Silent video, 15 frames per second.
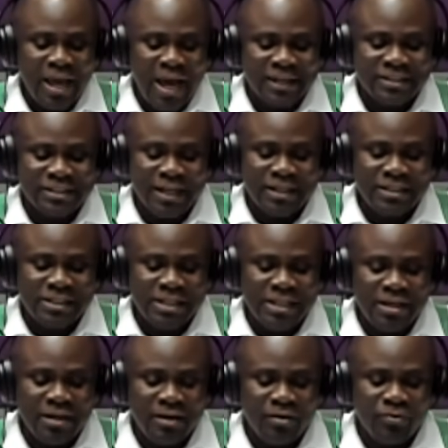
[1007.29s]

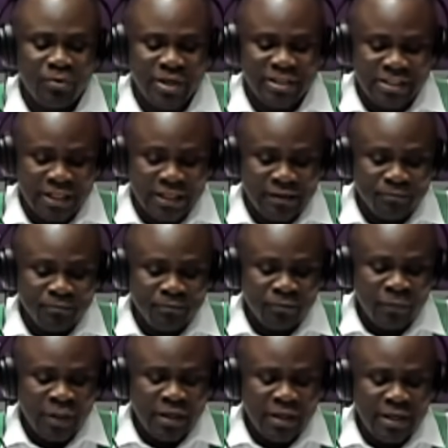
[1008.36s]
Ashanti region
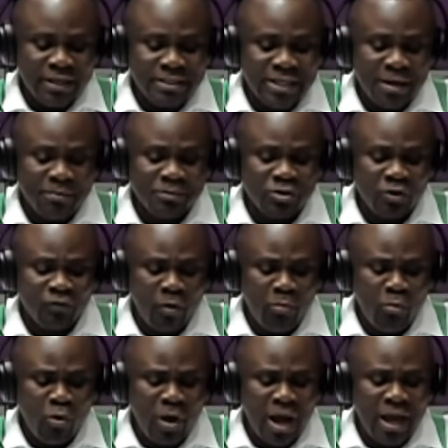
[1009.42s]
in terms of
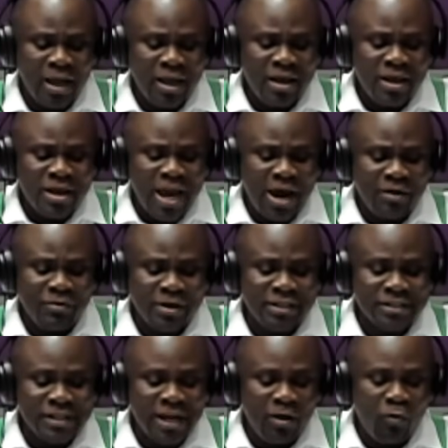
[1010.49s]
more I
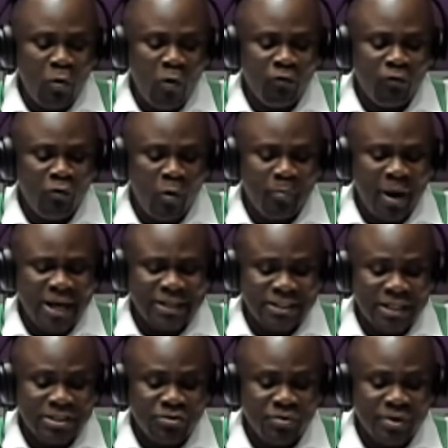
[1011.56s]
register for
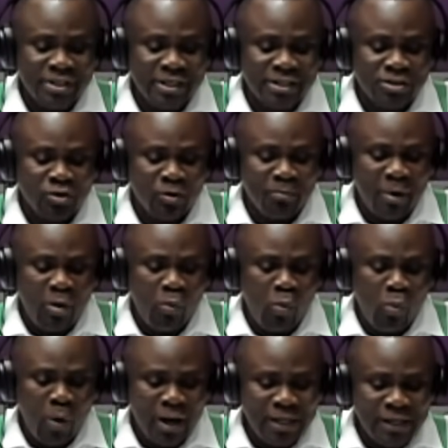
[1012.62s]
Ashanti region is number
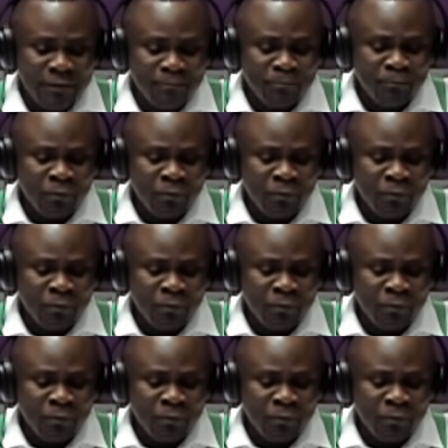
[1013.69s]
1.